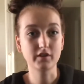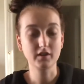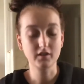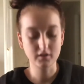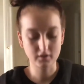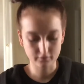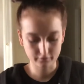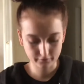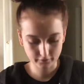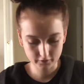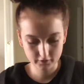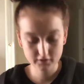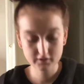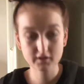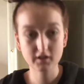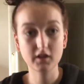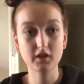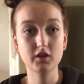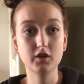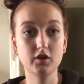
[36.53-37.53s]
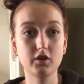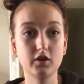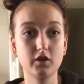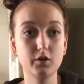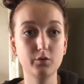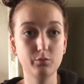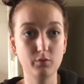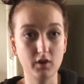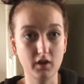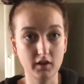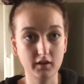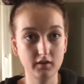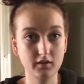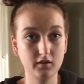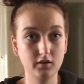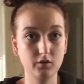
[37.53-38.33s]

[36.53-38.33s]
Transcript: the first thing you're gonna want